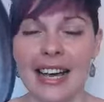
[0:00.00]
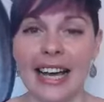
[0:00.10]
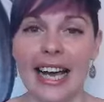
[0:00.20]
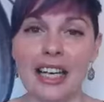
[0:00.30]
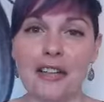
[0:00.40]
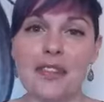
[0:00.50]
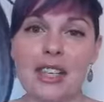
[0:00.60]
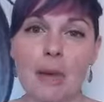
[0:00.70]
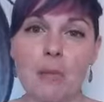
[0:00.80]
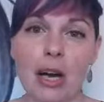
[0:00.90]
And if
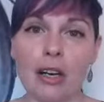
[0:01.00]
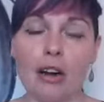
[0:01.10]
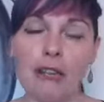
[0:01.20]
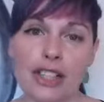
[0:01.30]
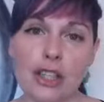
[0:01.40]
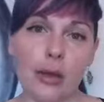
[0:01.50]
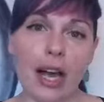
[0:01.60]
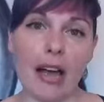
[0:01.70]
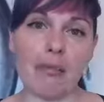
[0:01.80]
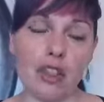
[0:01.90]
someone, obviously you
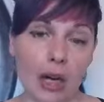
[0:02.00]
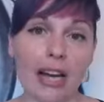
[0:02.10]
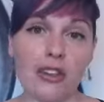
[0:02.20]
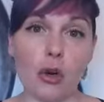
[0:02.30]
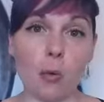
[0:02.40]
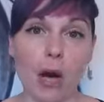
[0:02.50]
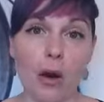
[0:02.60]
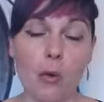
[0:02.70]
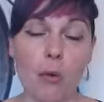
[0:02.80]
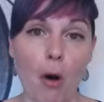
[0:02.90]
had your
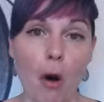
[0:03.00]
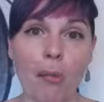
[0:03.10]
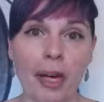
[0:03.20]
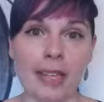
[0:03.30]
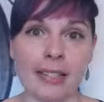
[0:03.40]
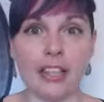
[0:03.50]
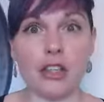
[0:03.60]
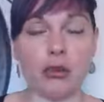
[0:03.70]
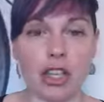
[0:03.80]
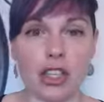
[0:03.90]
wow moment and
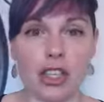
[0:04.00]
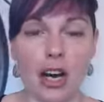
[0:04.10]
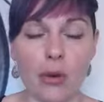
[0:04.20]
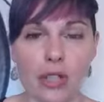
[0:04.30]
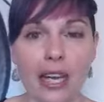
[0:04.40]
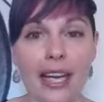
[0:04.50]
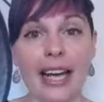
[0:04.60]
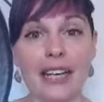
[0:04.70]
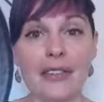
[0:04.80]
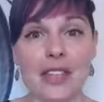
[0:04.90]
you reached out.
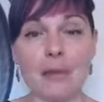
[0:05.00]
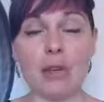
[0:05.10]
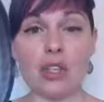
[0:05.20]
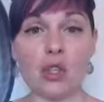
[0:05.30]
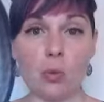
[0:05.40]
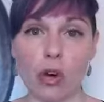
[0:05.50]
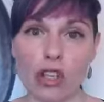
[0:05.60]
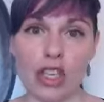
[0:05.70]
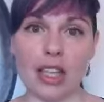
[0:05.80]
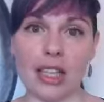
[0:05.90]
And if someone is
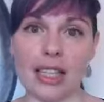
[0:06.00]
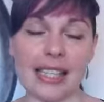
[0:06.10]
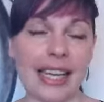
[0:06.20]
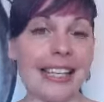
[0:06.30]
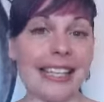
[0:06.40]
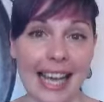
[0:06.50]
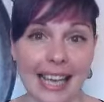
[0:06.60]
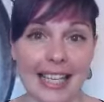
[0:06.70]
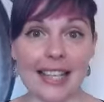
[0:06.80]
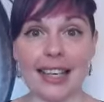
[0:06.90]
watching this and
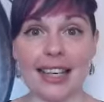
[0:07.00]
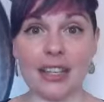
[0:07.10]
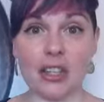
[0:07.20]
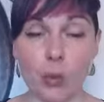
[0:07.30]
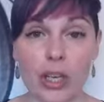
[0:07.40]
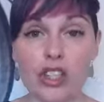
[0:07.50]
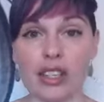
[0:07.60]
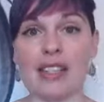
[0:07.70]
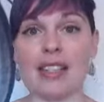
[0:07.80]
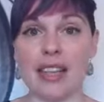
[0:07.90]
anything that we
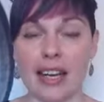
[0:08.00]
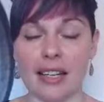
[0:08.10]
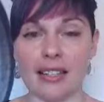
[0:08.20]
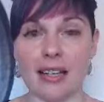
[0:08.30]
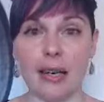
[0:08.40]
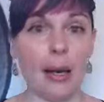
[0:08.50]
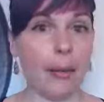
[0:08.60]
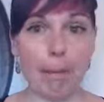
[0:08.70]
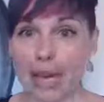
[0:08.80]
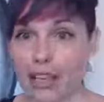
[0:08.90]
just said
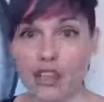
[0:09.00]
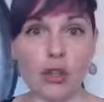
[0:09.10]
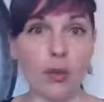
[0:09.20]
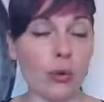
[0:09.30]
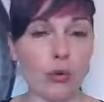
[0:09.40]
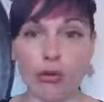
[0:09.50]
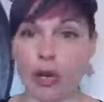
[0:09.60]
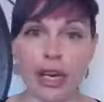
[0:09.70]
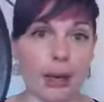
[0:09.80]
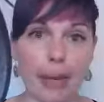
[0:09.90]
made you
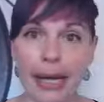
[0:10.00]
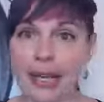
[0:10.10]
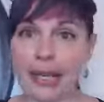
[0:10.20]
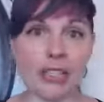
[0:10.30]
ring bells